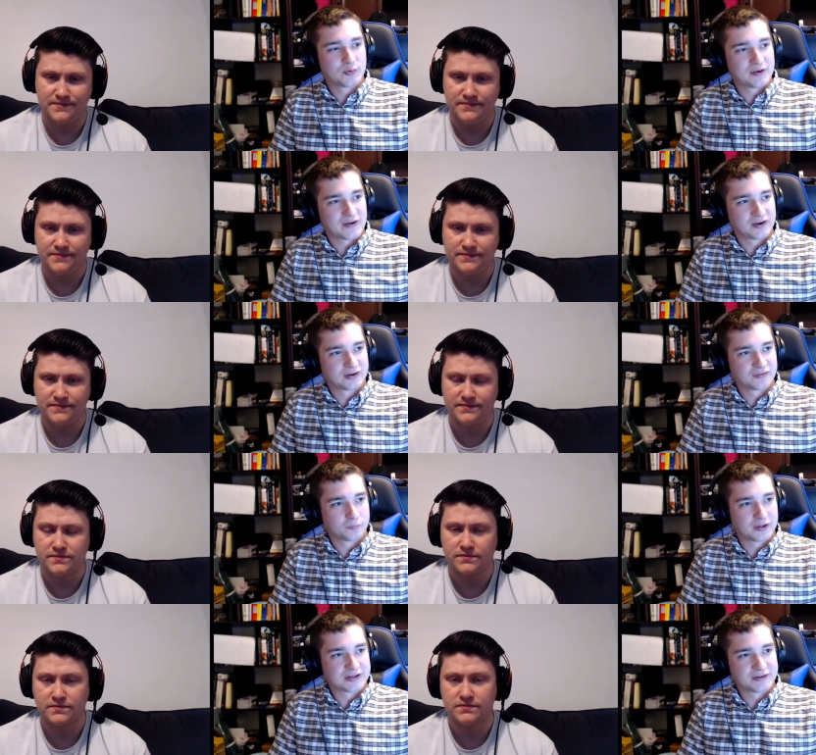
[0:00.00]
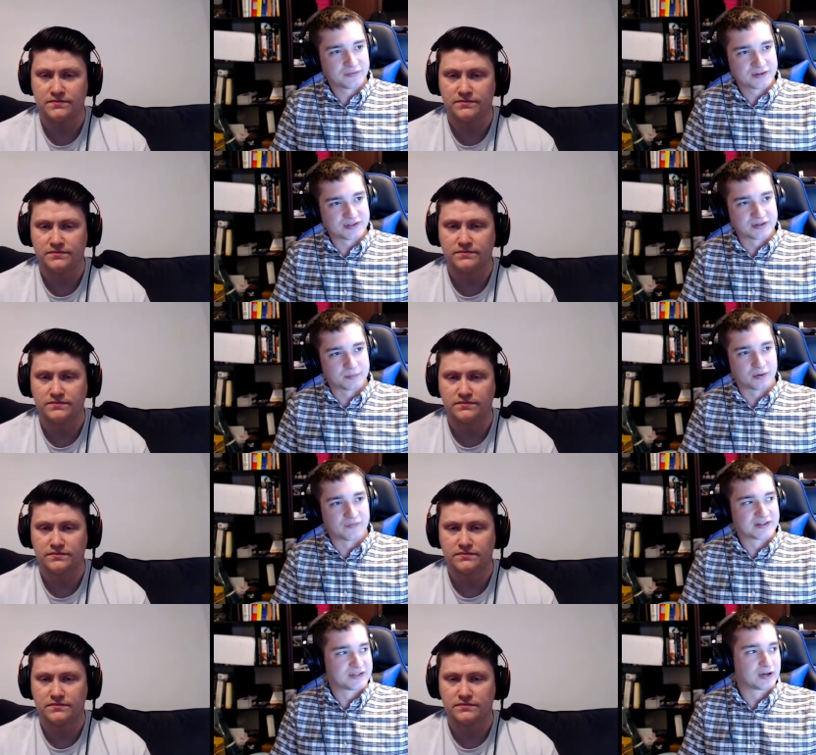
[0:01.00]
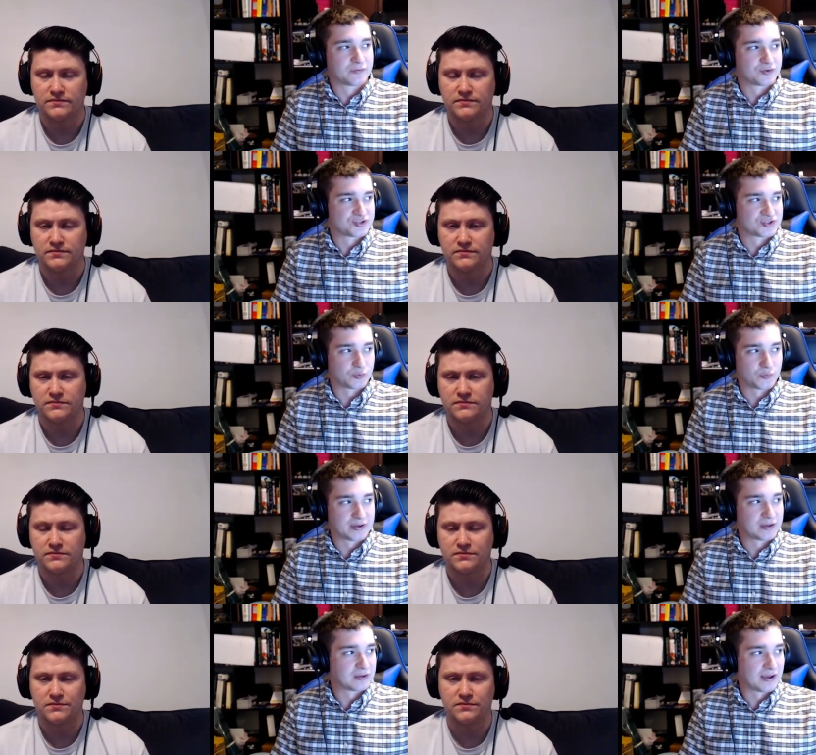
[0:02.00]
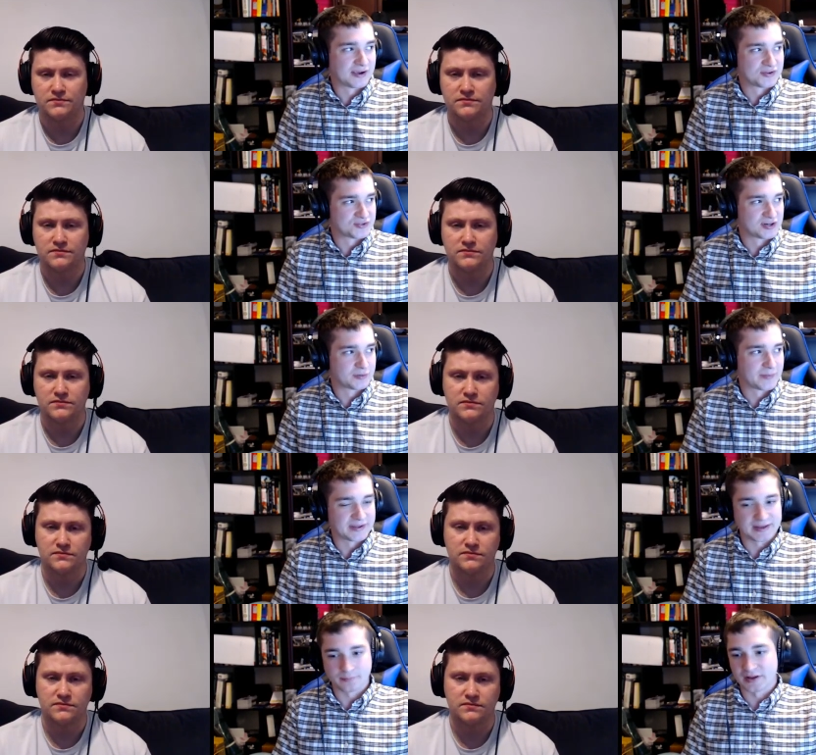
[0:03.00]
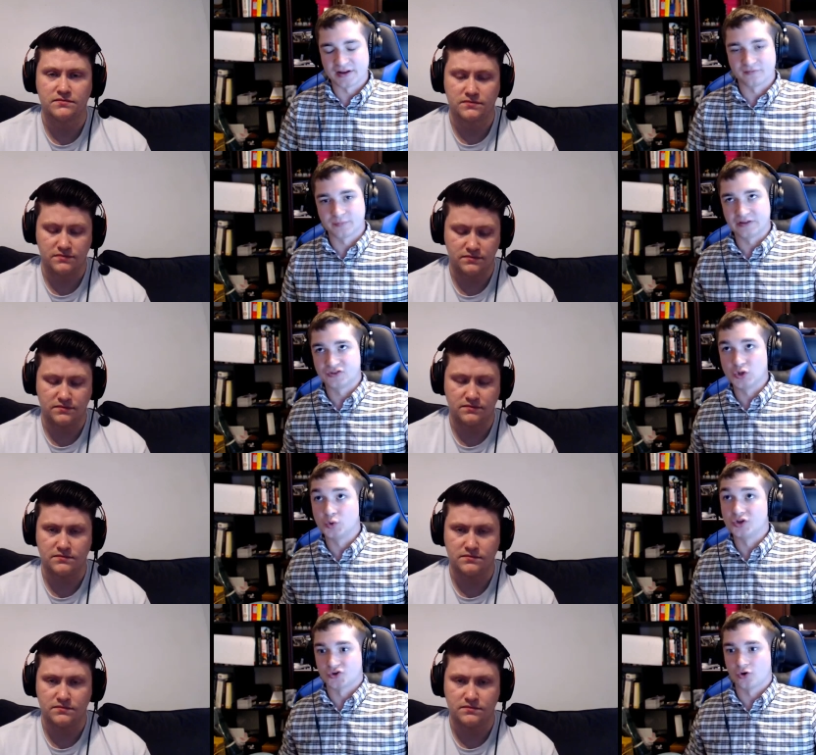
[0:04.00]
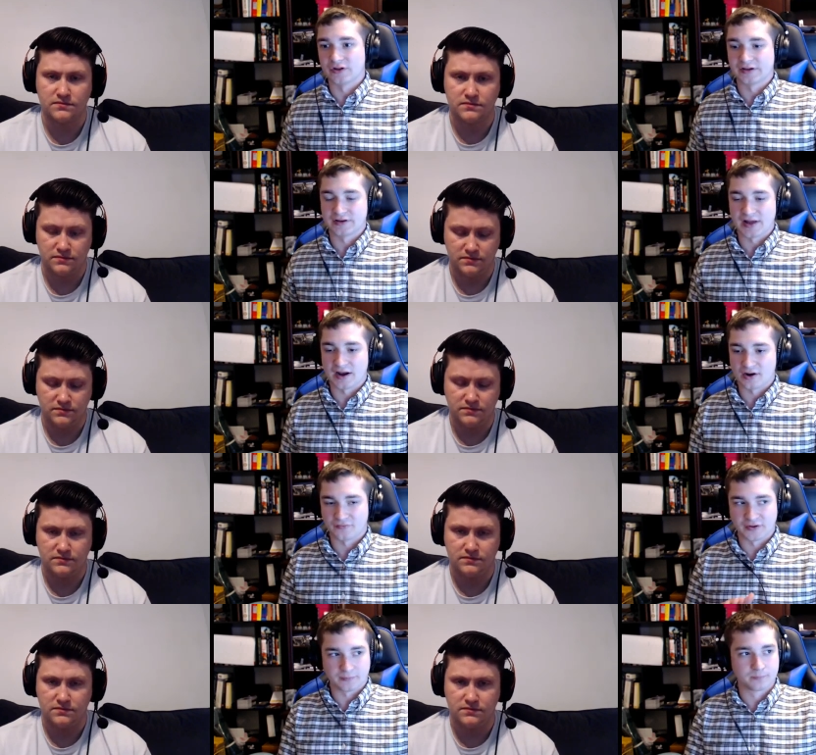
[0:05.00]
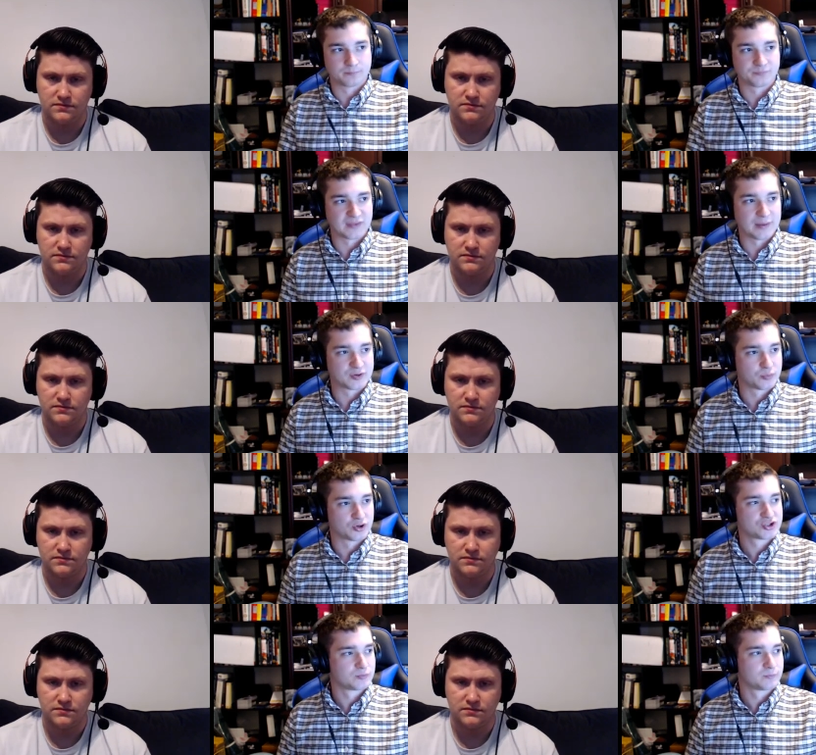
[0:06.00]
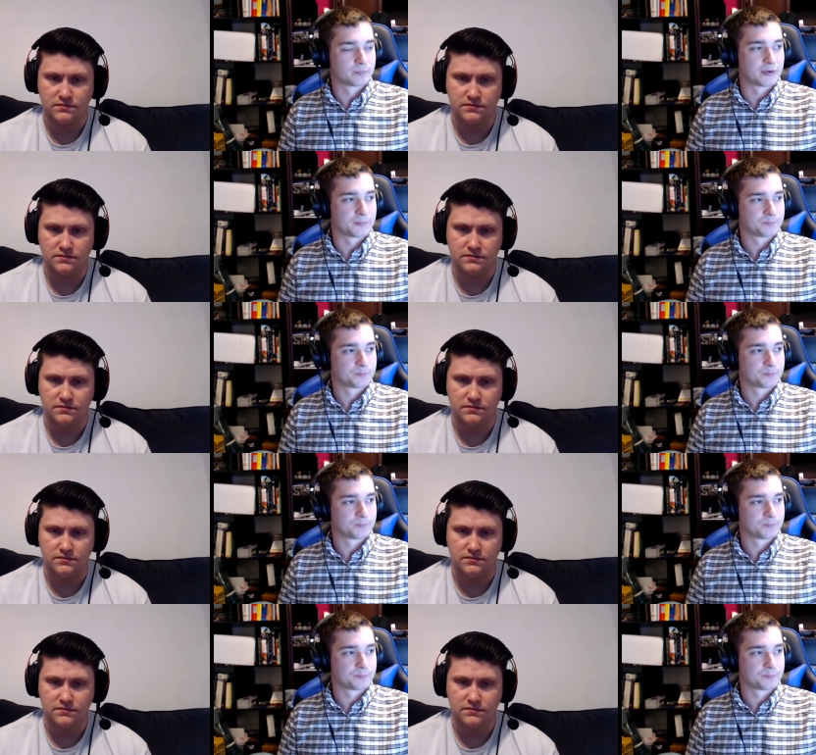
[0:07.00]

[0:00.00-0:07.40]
Speaker 1: if I could have played different to like, prevent it, or if it was just the way I constructed my game plan of being too controlling and not enough like damage push. But